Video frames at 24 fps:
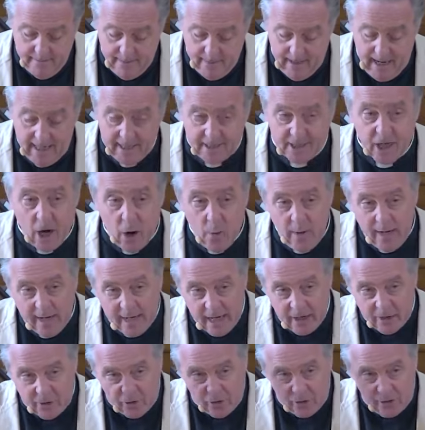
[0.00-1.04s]
And so we
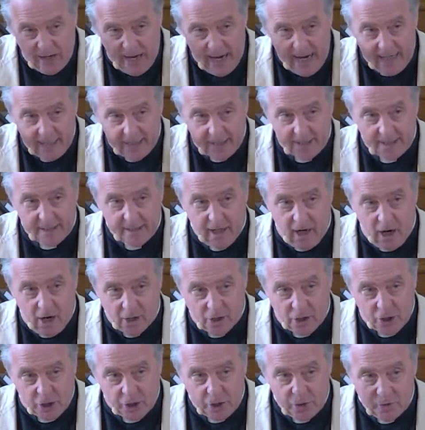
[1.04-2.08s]
can create our
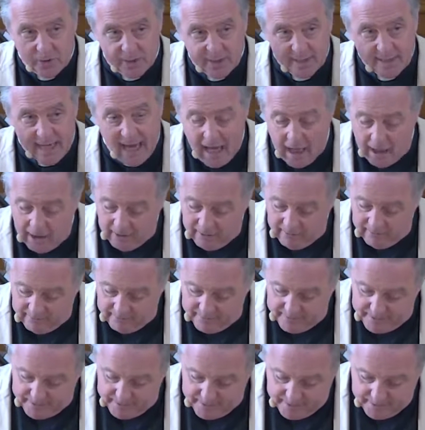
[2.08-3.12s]
true
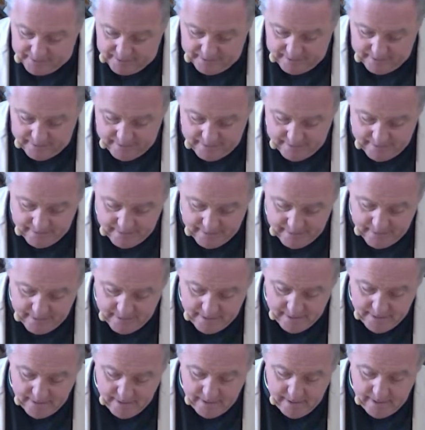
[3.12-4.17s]
selves.
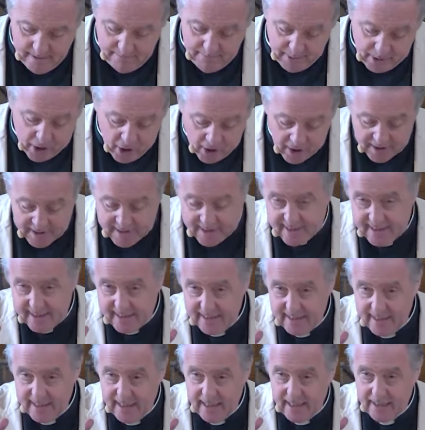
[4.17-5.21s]
Because
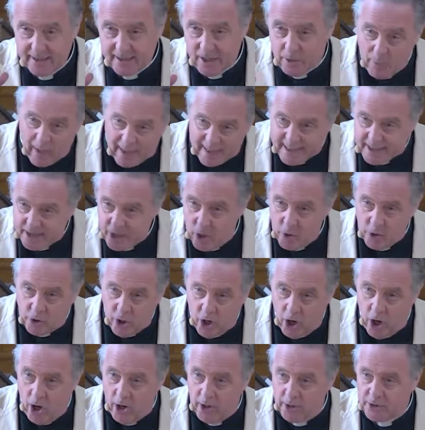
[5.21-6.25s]
there was no
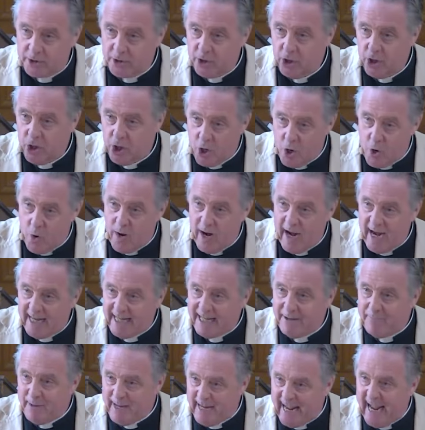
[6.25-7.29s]
God who in
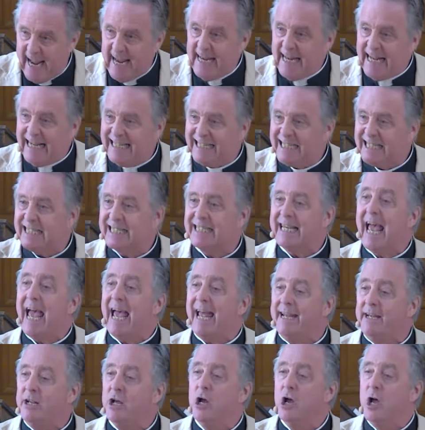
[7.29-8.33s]
the beginning
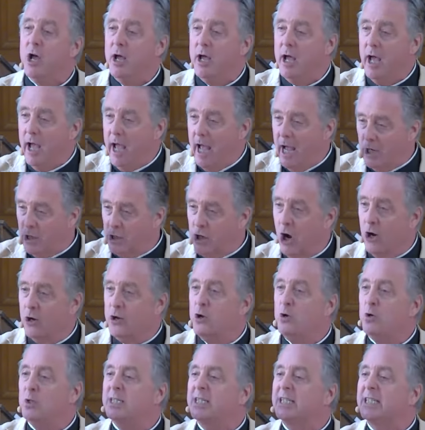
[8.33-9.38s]
said, a God
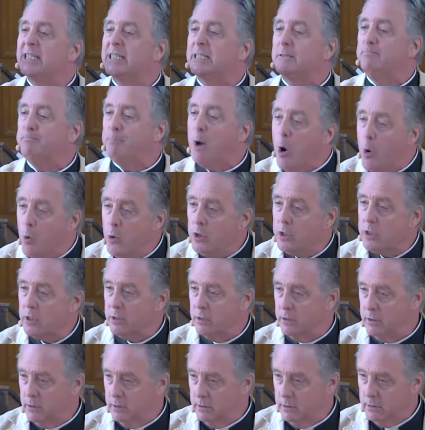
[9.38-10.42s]
who spoke,
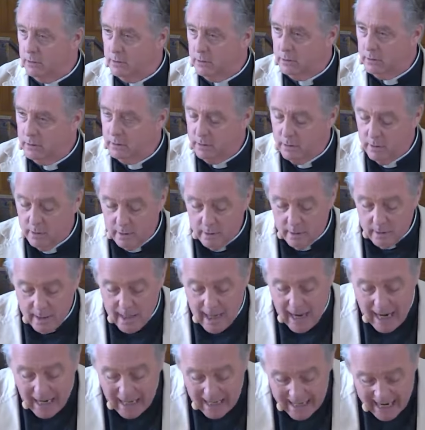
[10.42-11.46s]

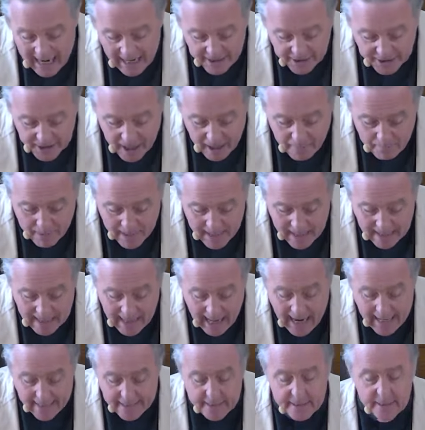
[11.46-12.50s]
let there be
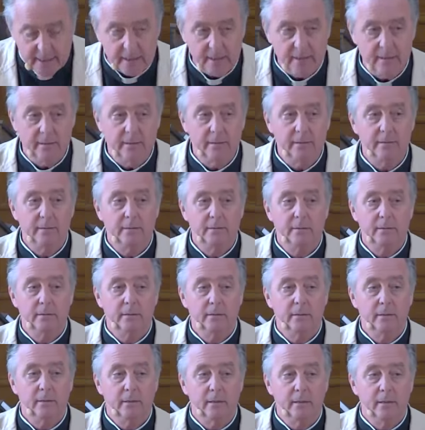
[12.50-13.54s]
light.
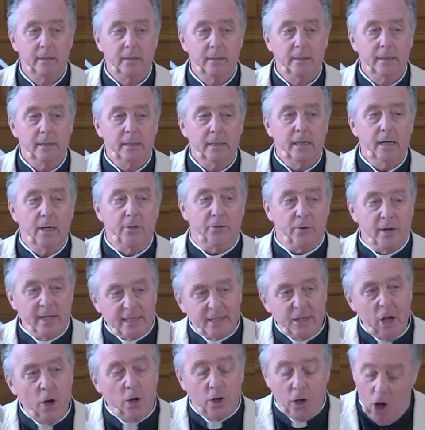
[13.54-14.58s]
There is
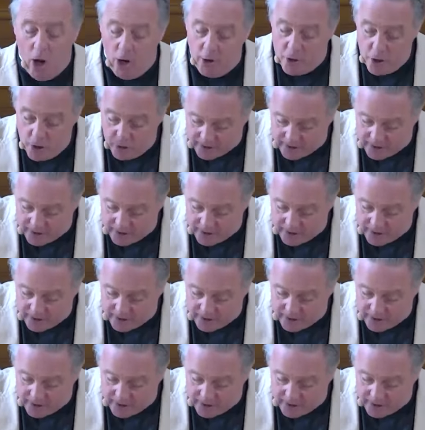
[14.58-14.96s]
no God who